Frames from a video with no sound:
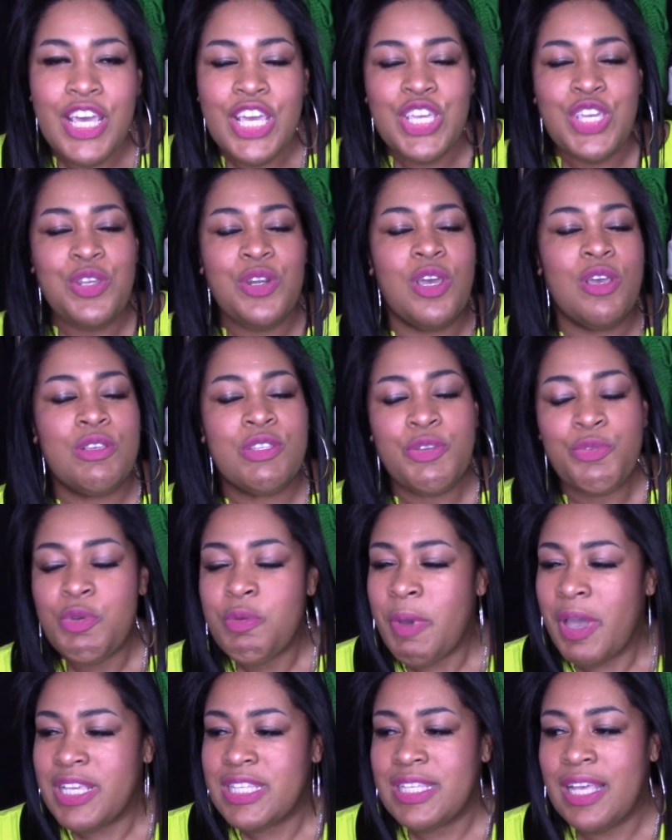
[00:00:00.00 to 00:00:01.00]
You know, so we
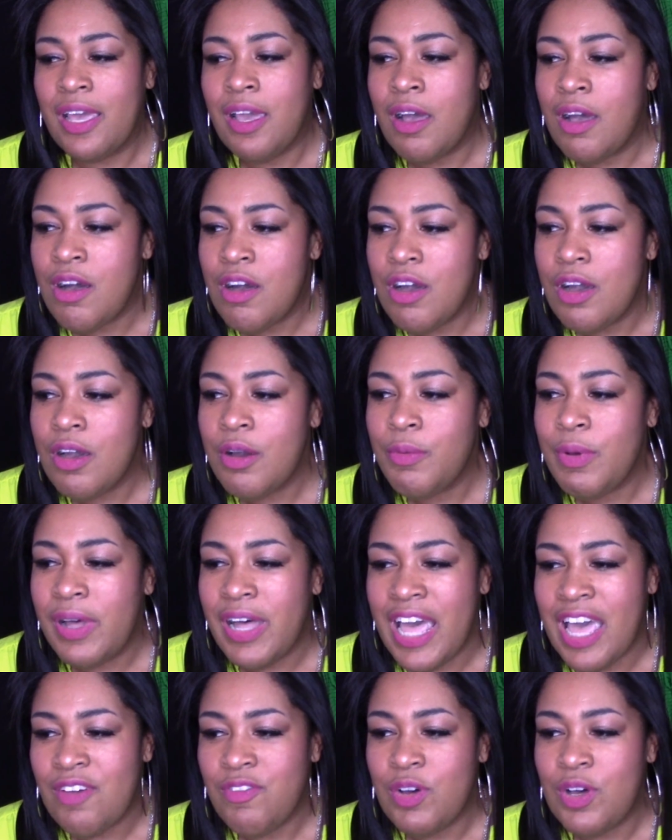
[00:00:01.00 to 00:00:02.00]
might say, oh, well,
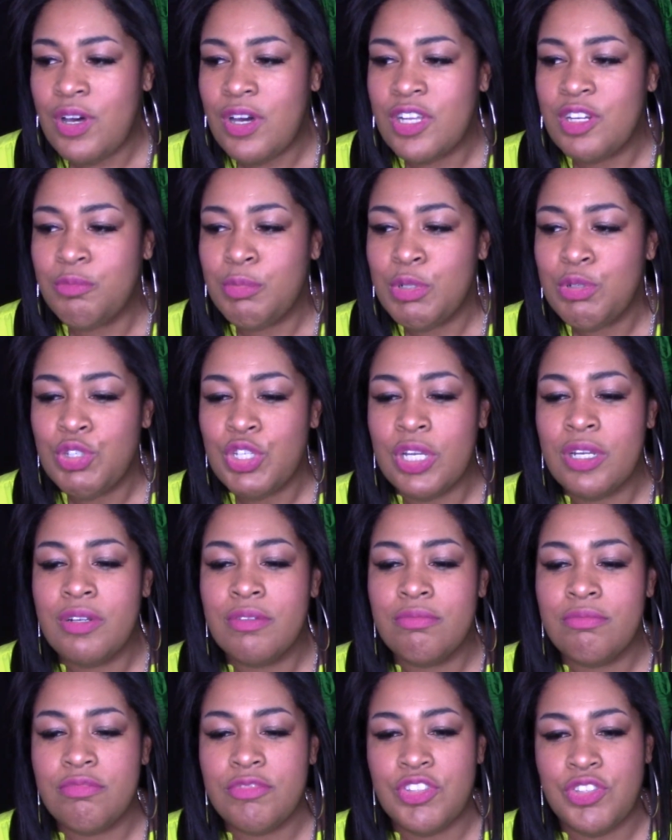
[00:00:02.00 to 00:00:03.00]
I have on a blue
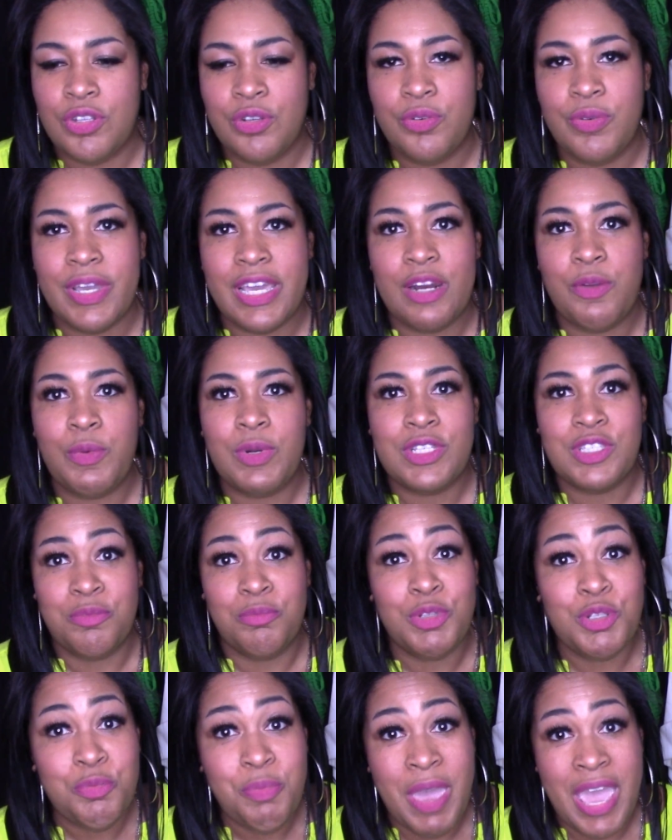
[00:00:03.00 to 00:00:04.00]
shirt, so I gotta wear some
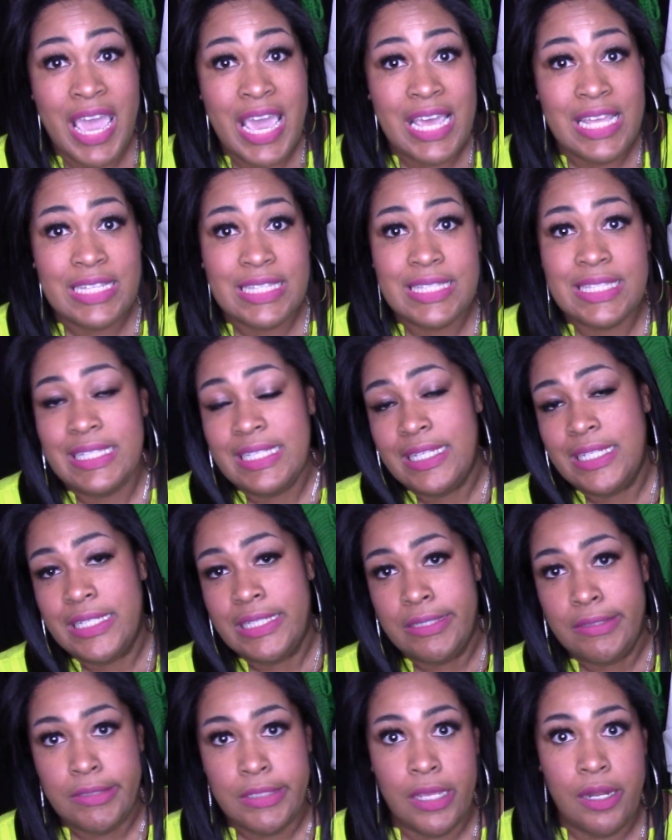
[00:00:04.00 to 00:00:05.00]
blue pants, and
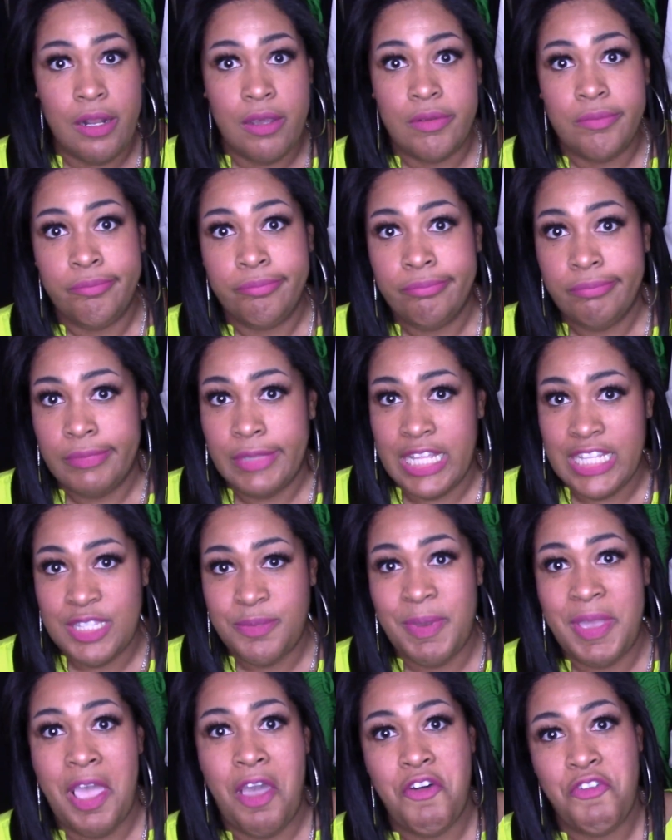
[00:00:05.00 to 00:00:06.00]
you know, that's
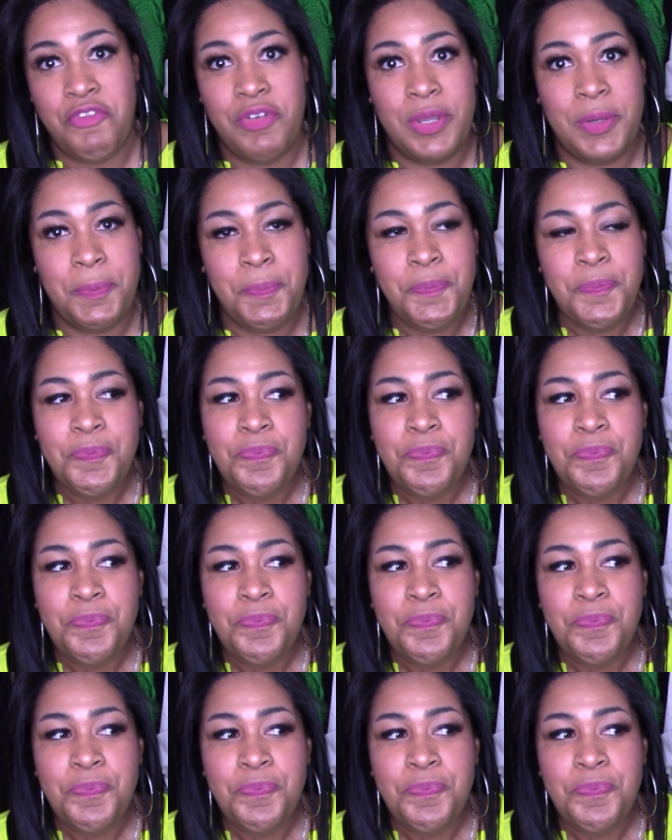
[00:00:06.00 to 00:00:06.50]
my outfit.